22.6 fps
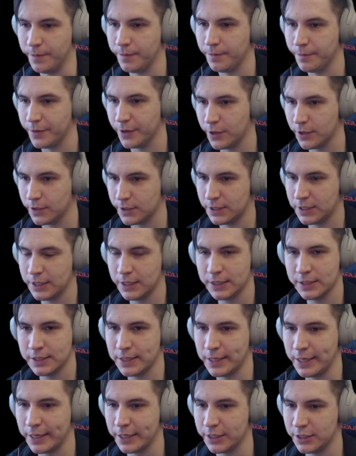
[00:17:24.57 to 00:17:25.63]
because he's
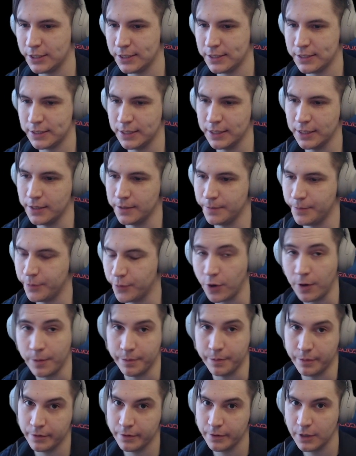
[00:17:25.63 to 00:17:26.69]
like just the
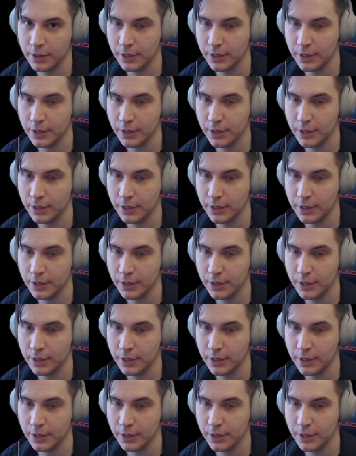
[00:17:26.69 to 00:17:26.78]
prop.